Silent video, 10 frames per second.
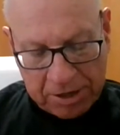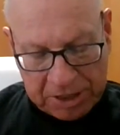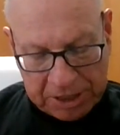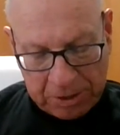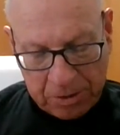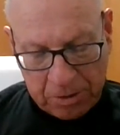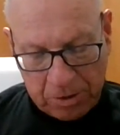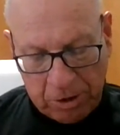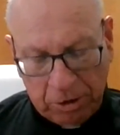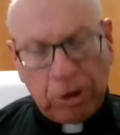
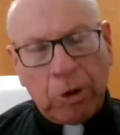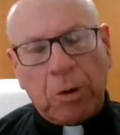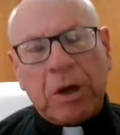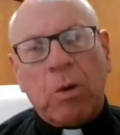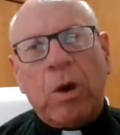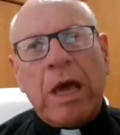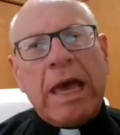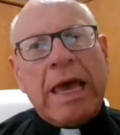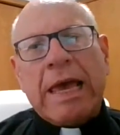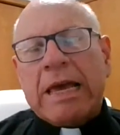to Luke,
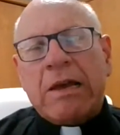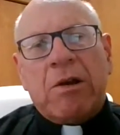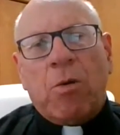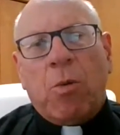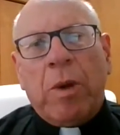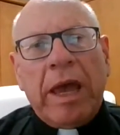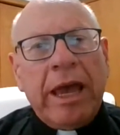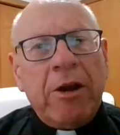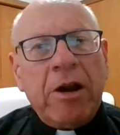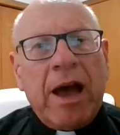we
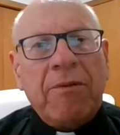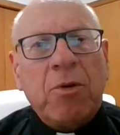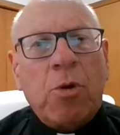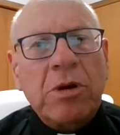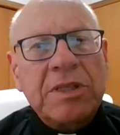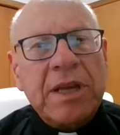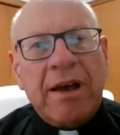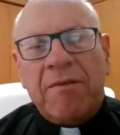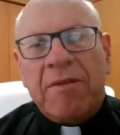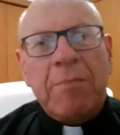hear, of course,
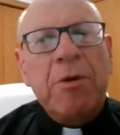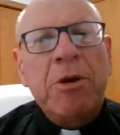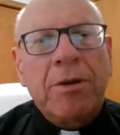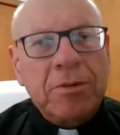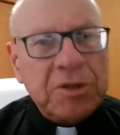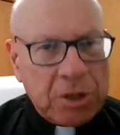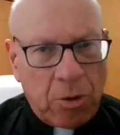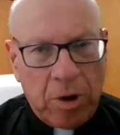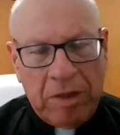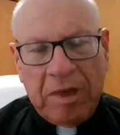of a beautiful
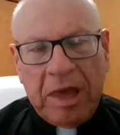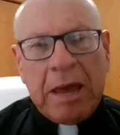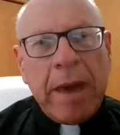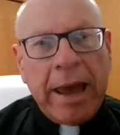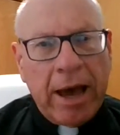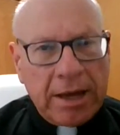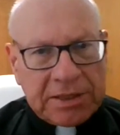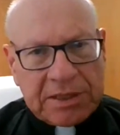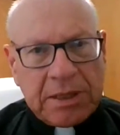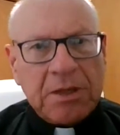story, the
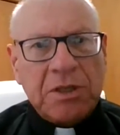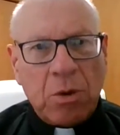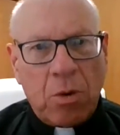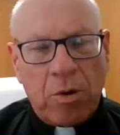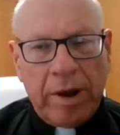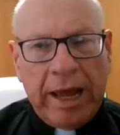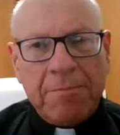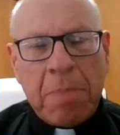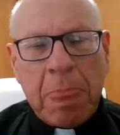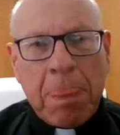Emmaus story.
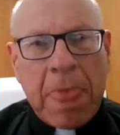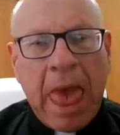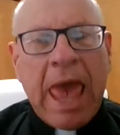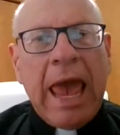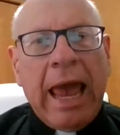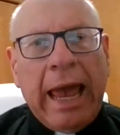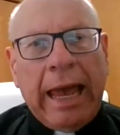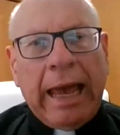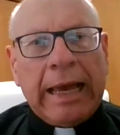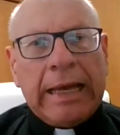
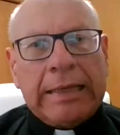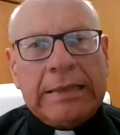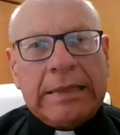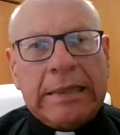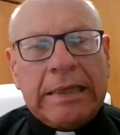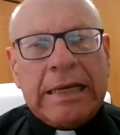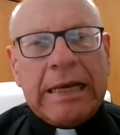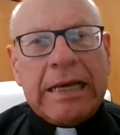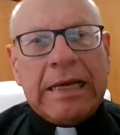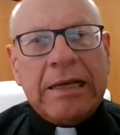And
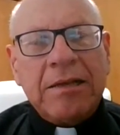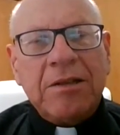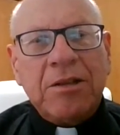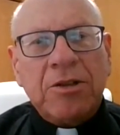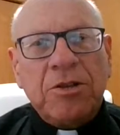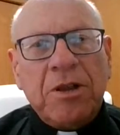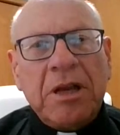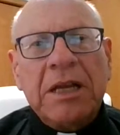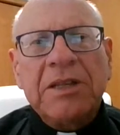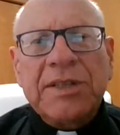
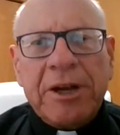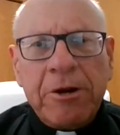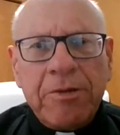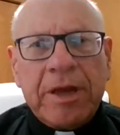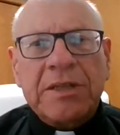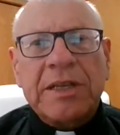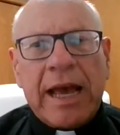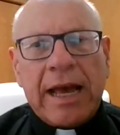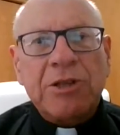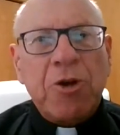consider this
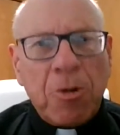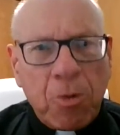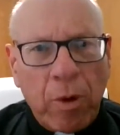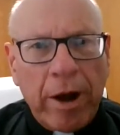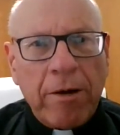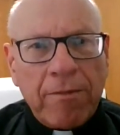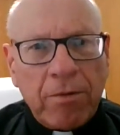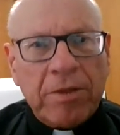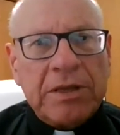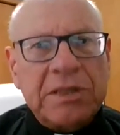as your prayer
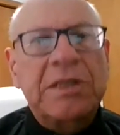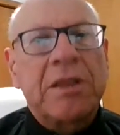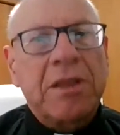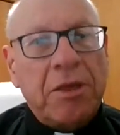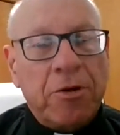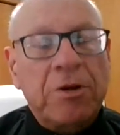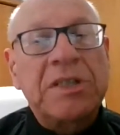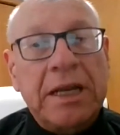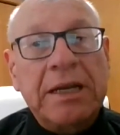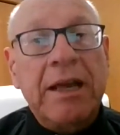for the third
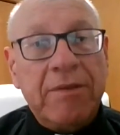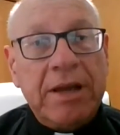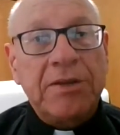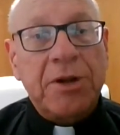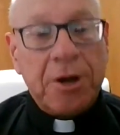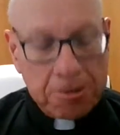Sunday of Easter.